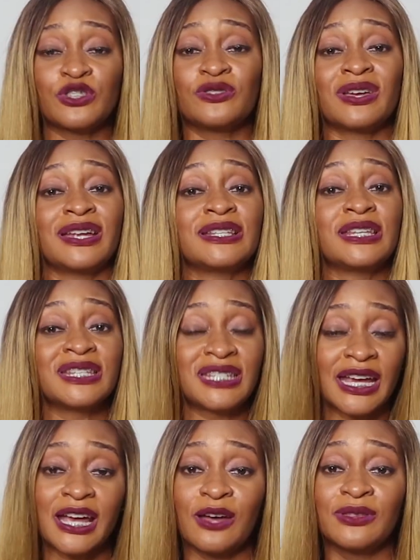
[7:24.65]
You can
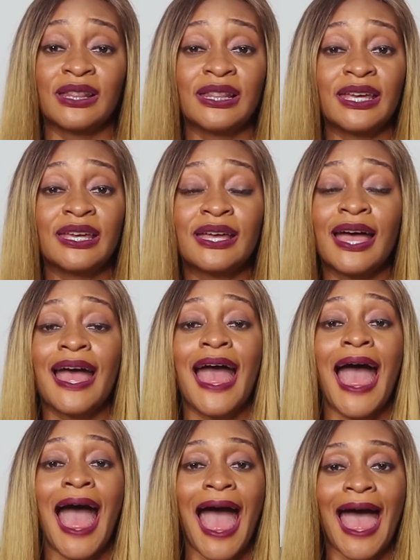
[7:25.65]
check out the link.
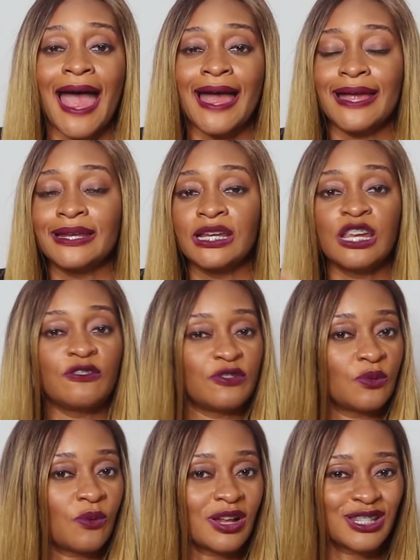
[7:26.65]
And if
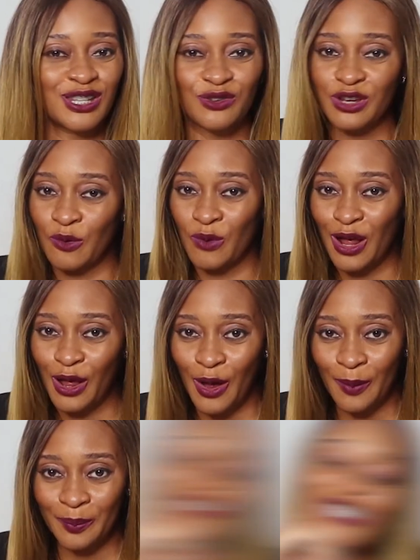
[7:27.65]
you want, you're welcome.
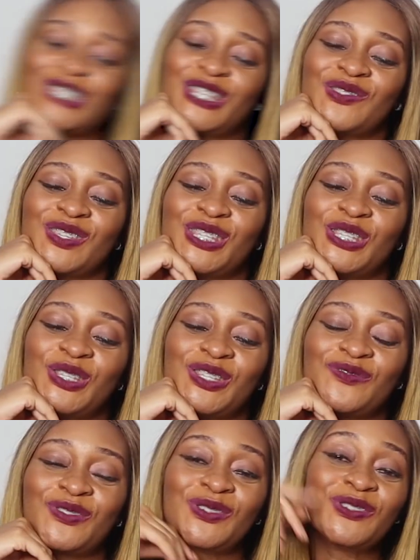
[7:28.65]
Trust this was
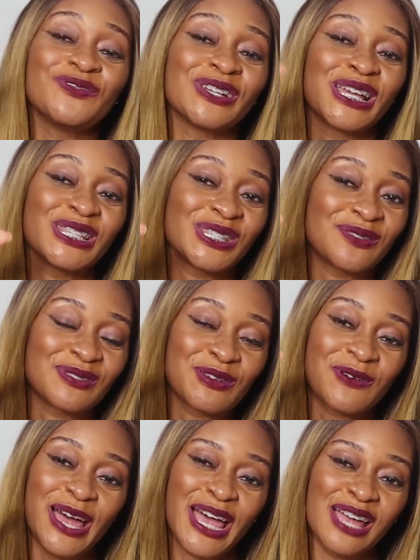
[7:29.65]
useful. Don't forget to
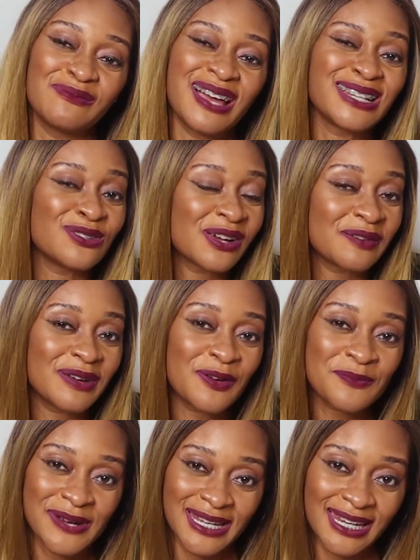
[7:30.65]
subscribe. I talk about
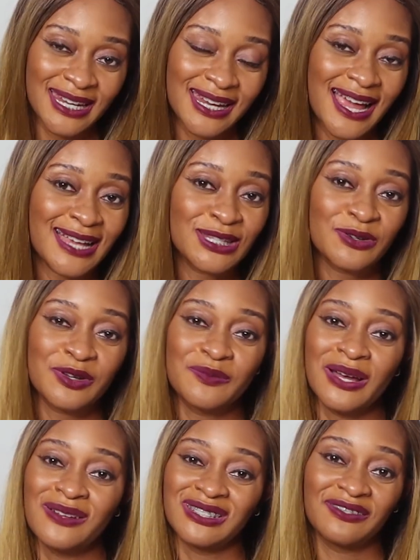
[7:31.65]
money. I talk
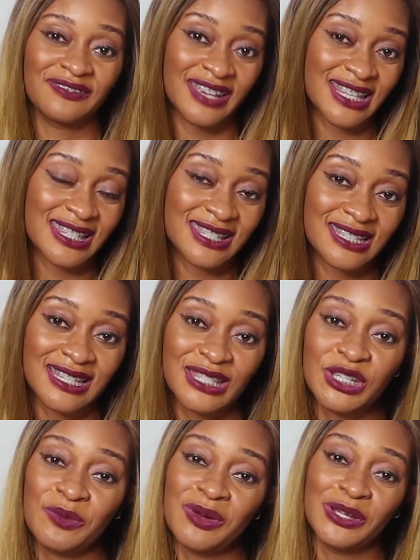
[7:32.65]
about investing. I
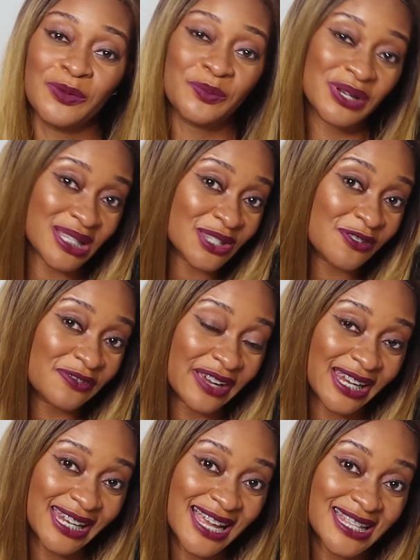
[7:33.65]
talk about your personal
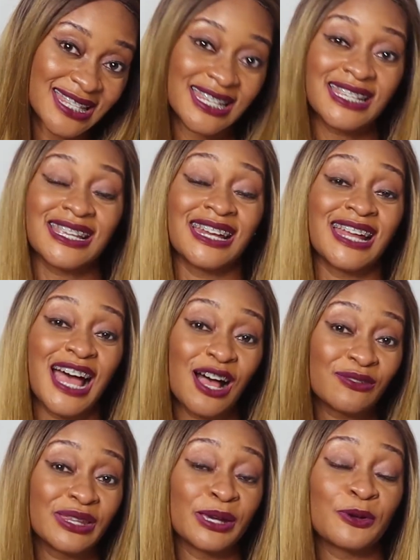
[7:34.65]
finances and
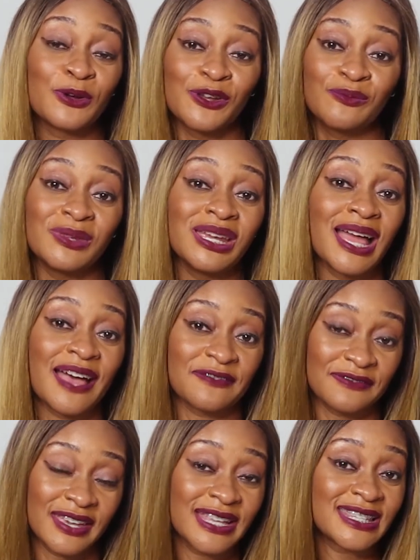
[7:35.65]
how the economy
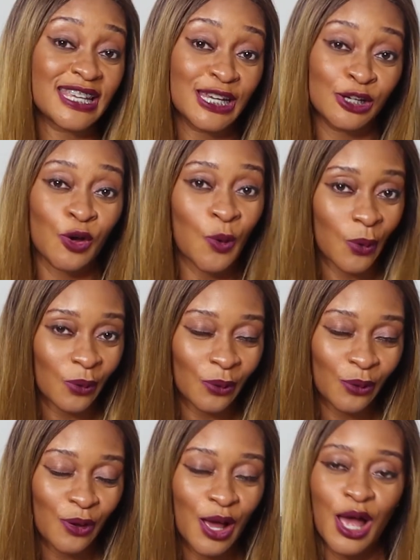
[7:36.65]
affects it all.